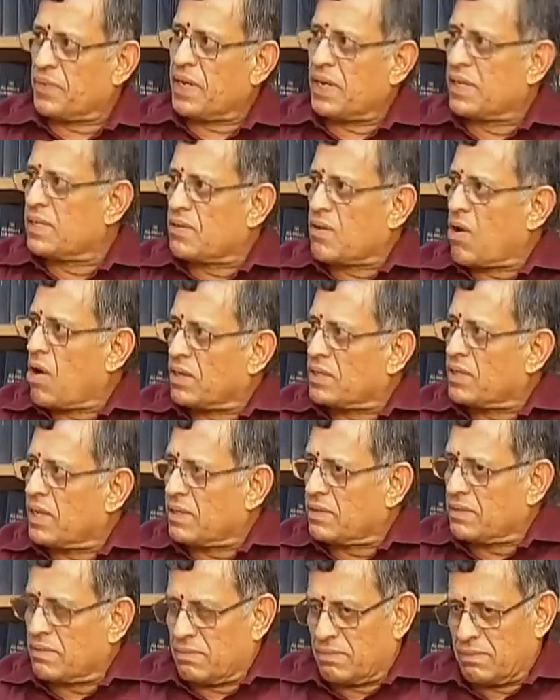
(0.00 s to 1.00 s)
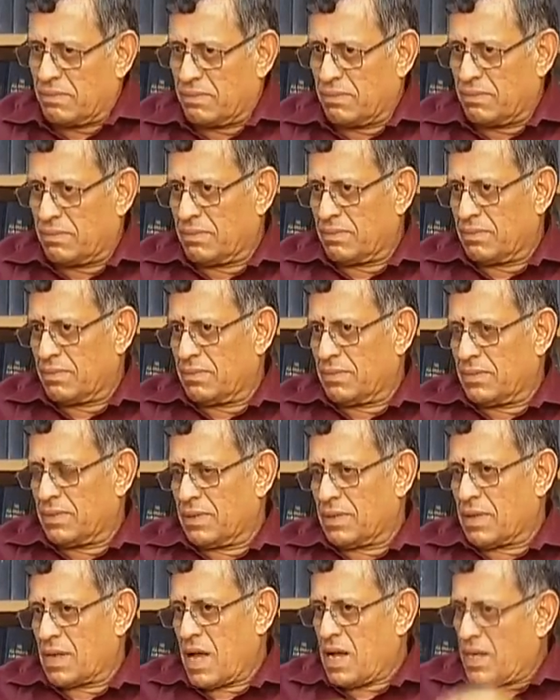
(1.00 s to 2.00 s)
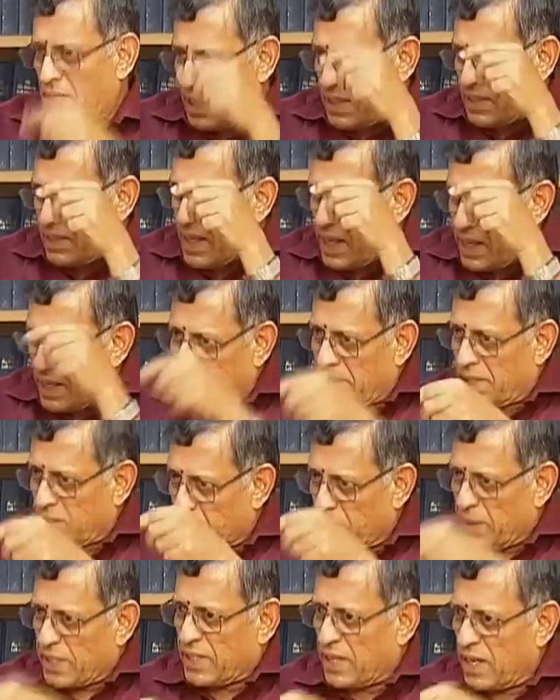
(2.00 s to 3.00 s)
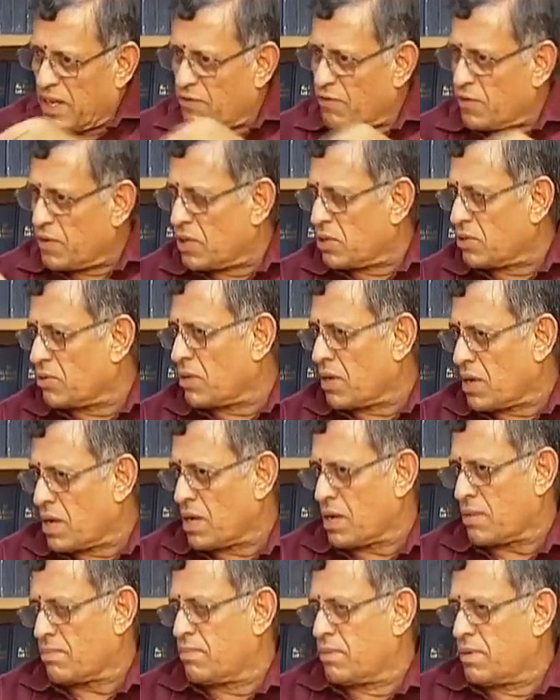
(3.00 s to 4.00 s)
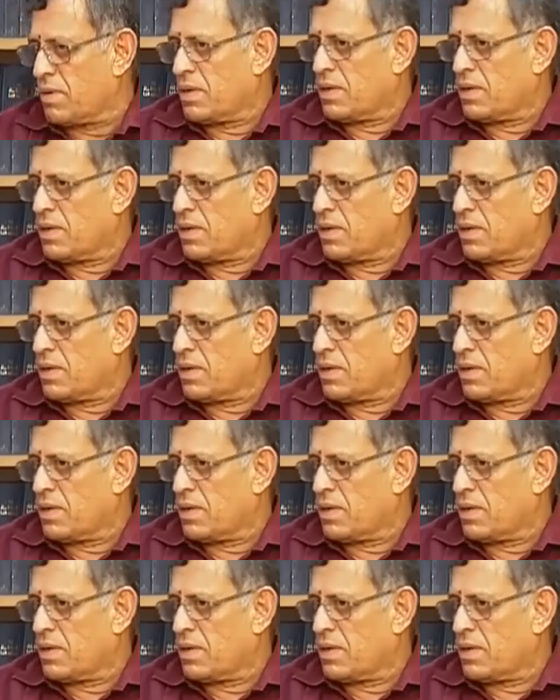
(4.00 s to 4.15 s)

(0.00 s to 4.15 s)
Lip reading: It is not that unless there is a special effort to curb